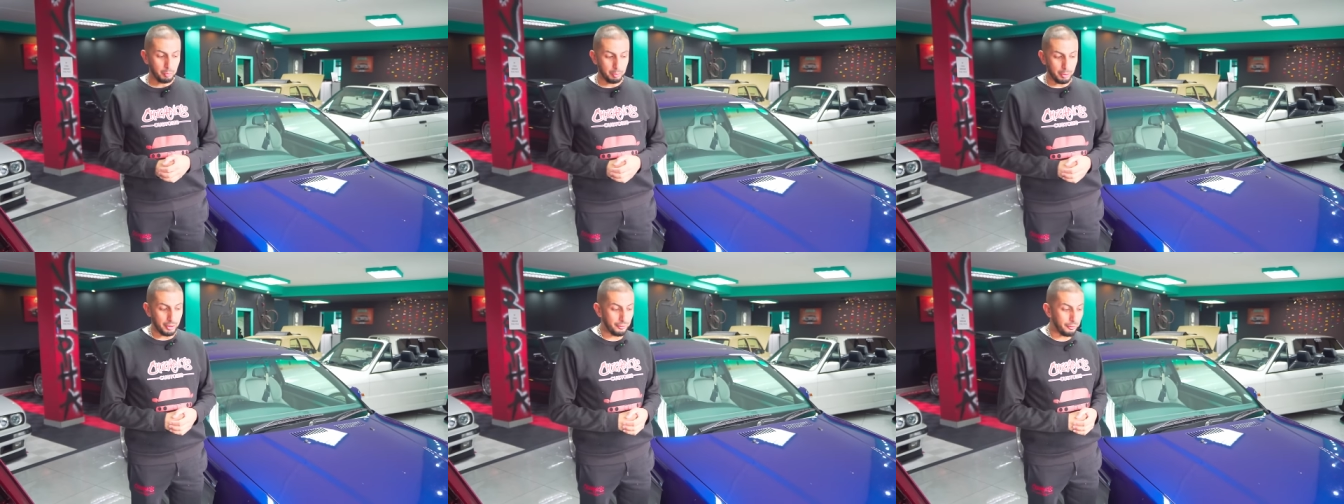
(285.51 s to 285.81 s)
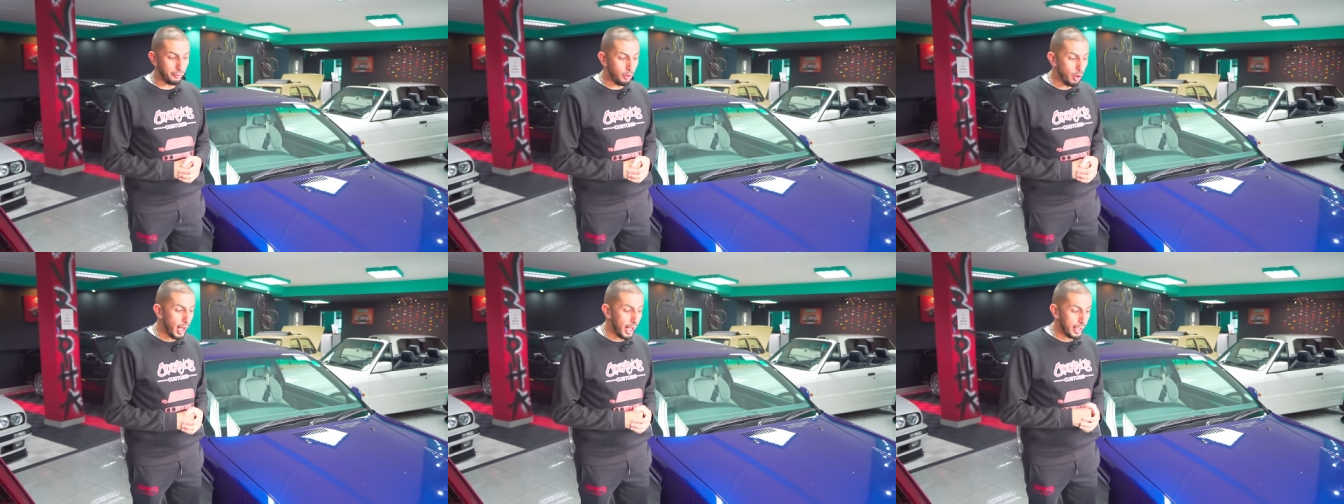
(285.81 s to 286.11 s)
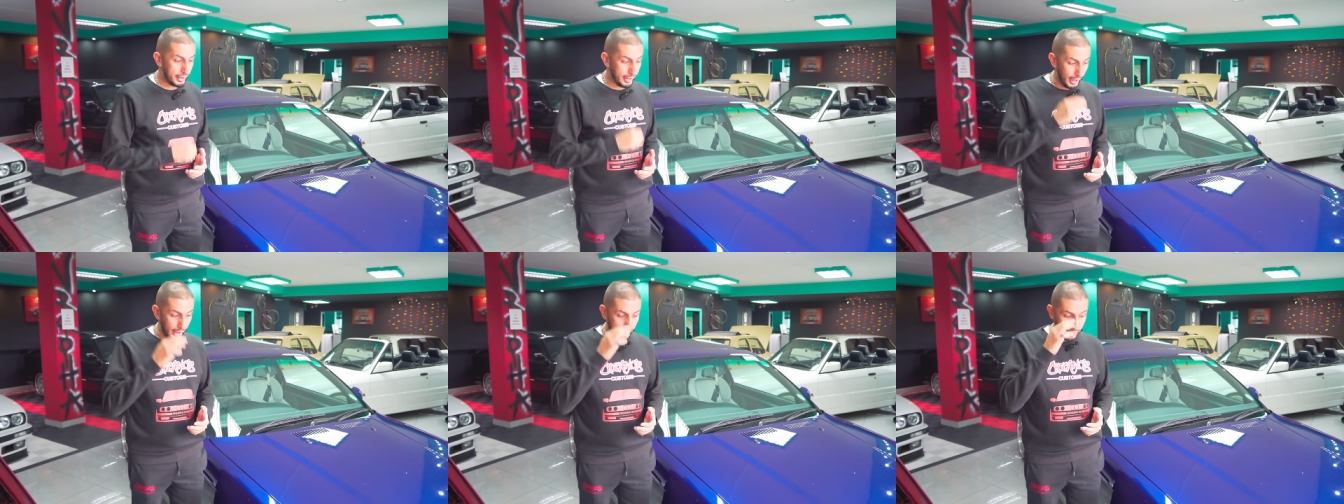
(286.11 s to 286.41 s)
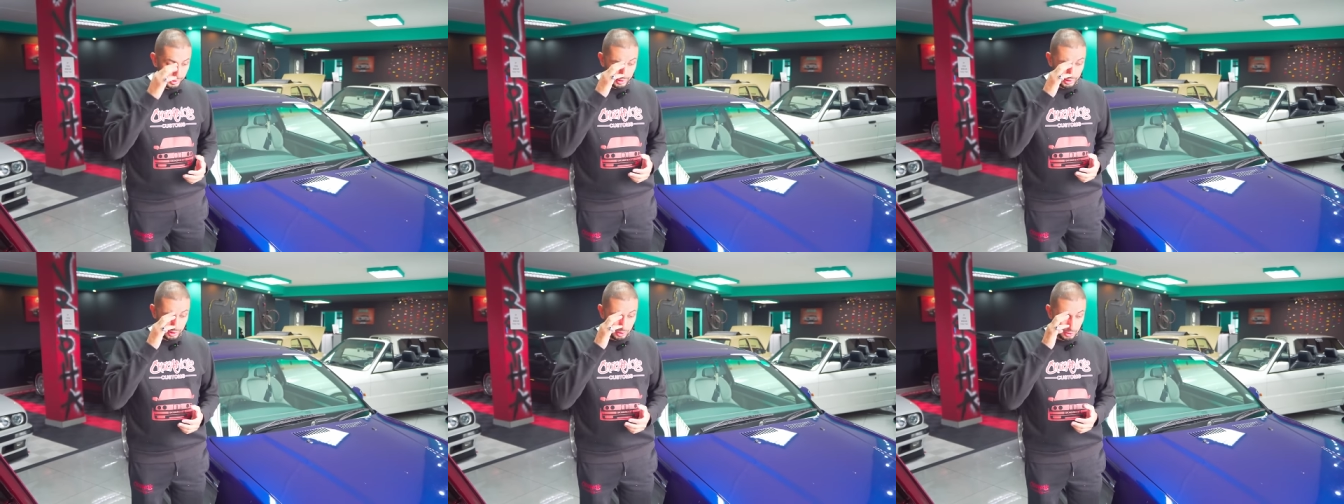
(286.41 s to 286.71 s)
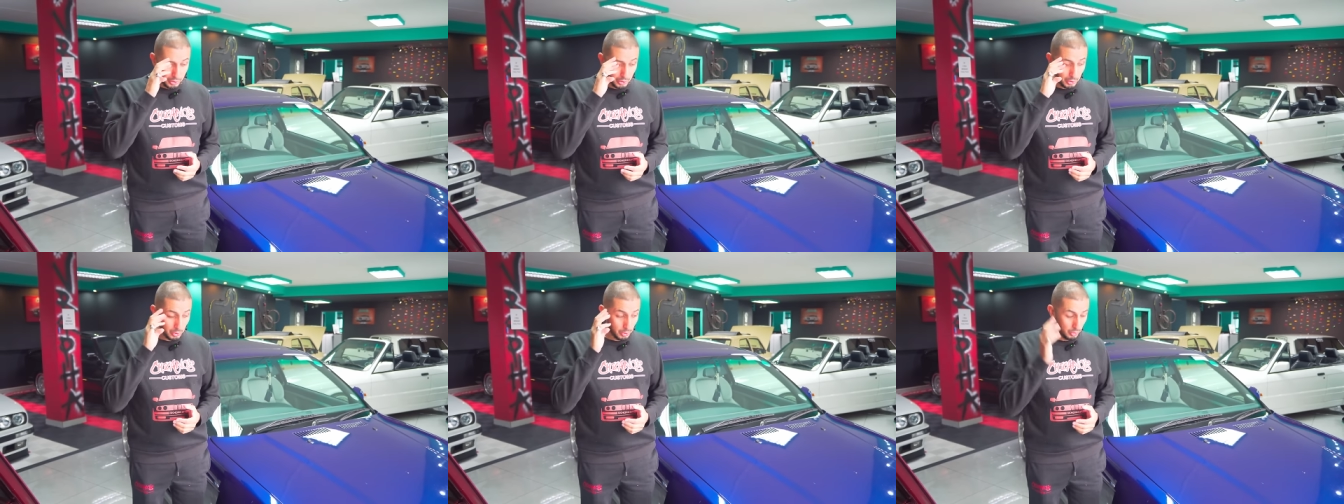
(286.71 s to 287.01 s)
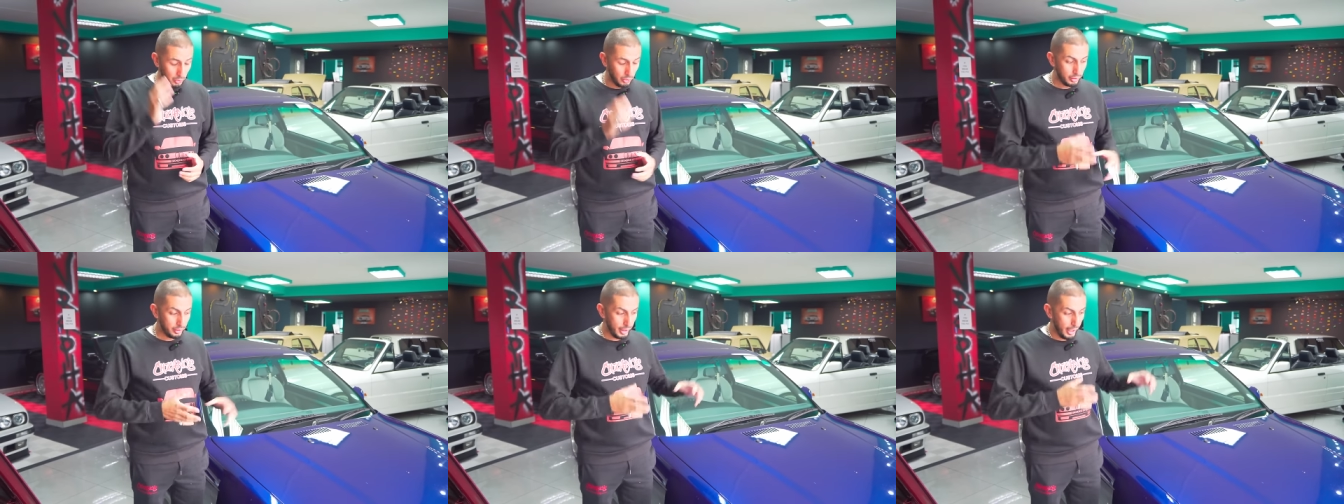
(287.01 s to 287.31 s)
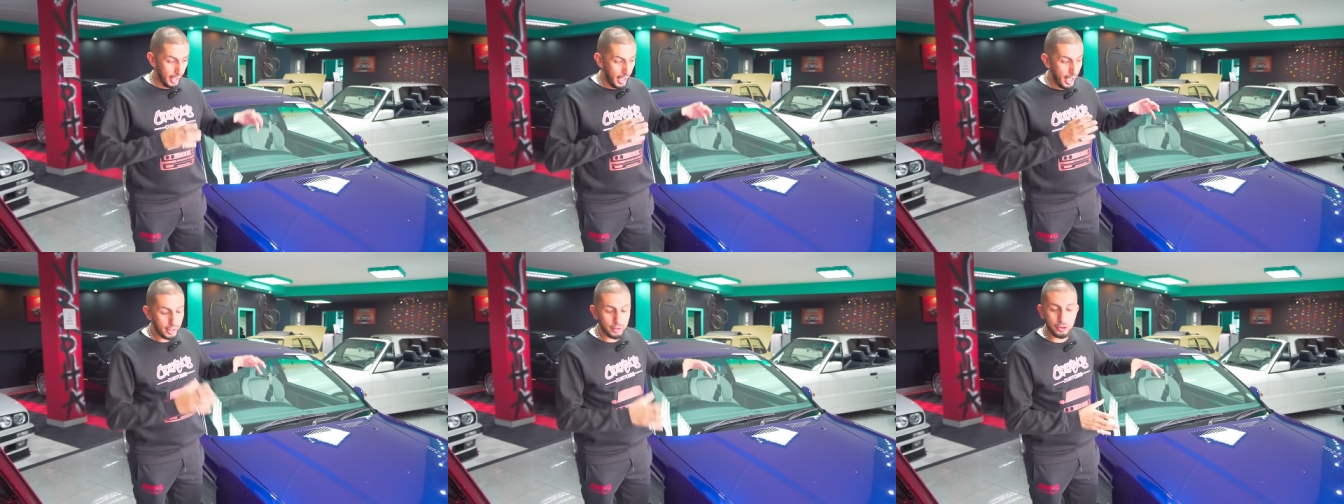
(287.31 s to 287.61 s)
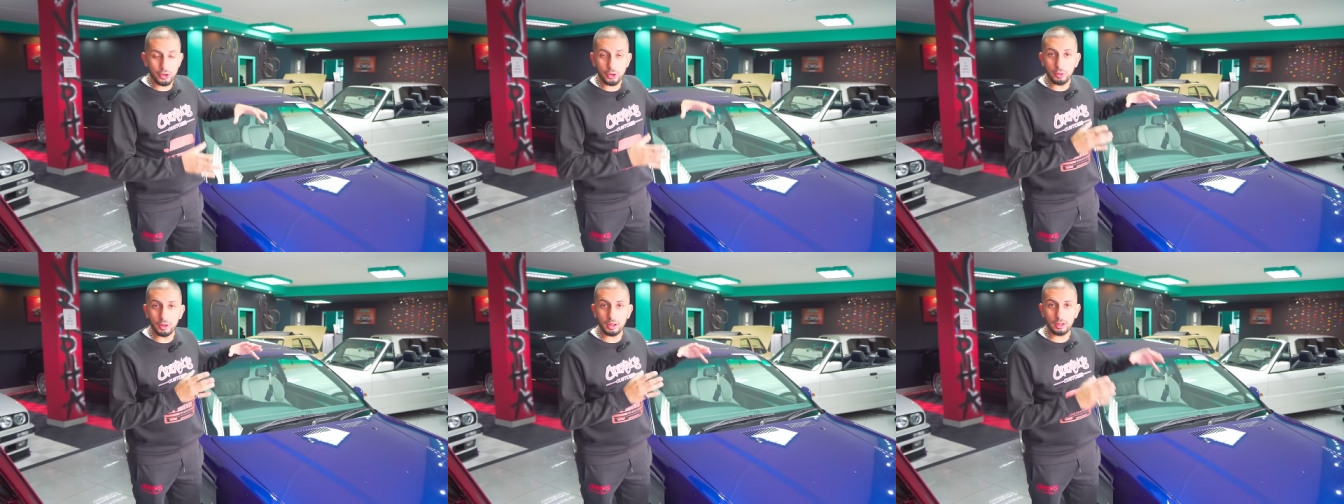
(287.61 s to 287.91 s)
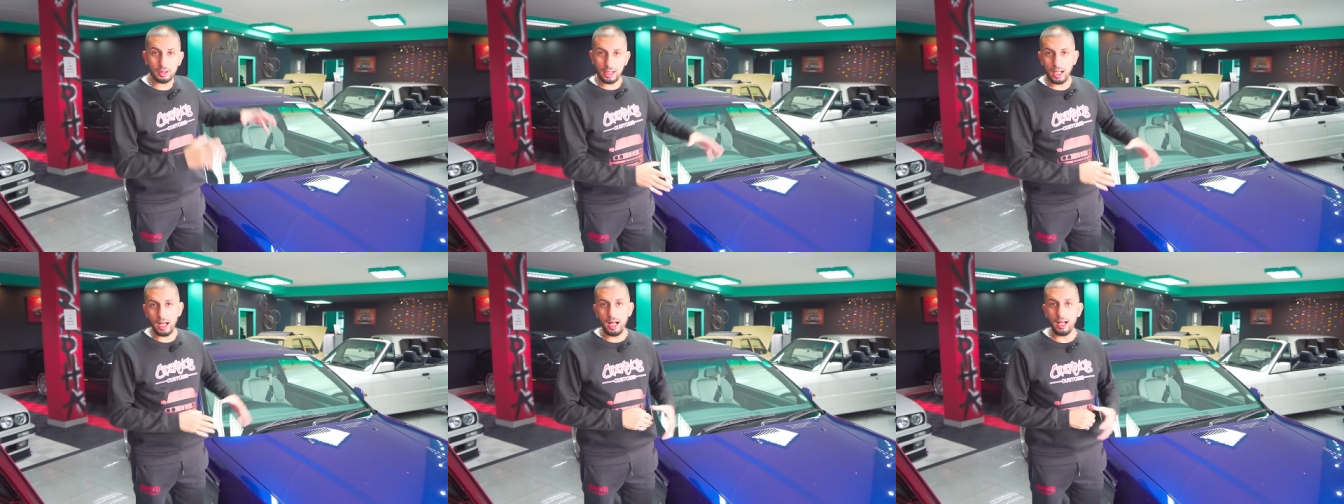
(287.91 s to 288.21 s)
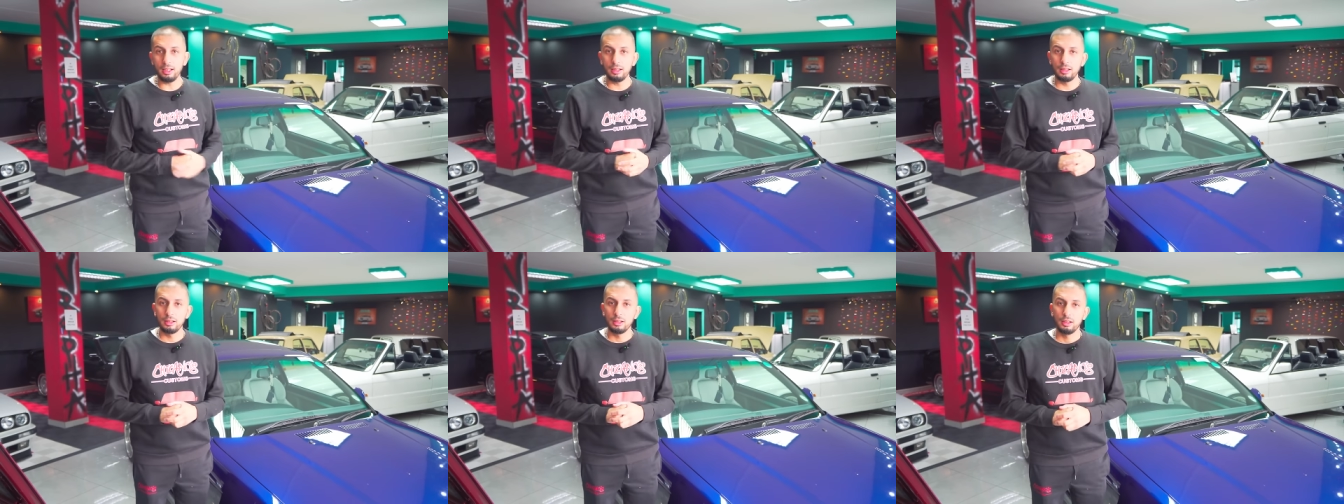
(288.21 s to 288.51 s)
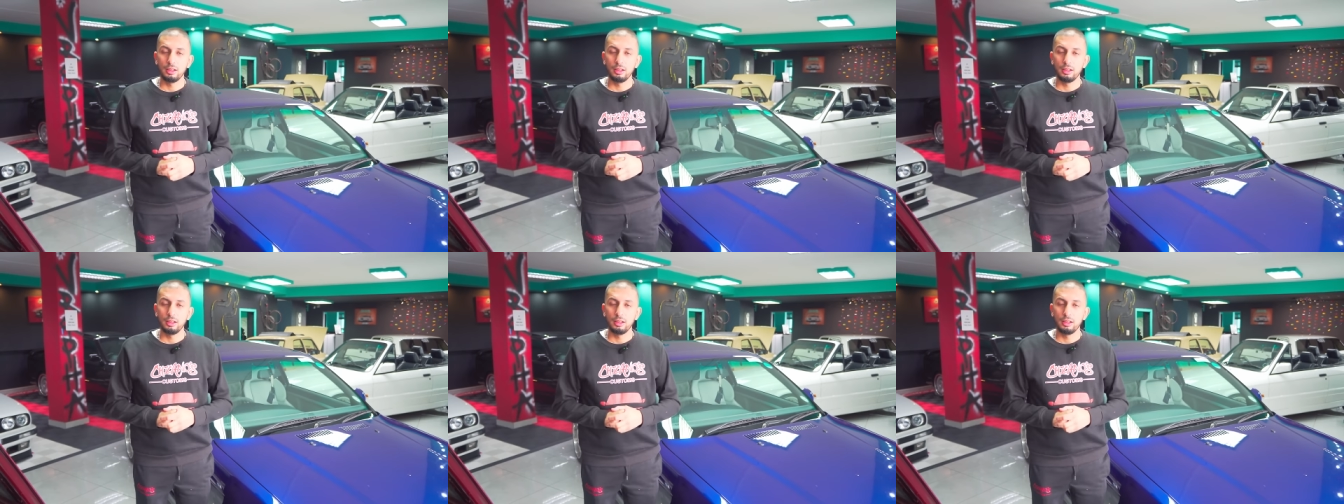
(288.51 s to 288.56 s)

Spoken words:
before I get into the actual car,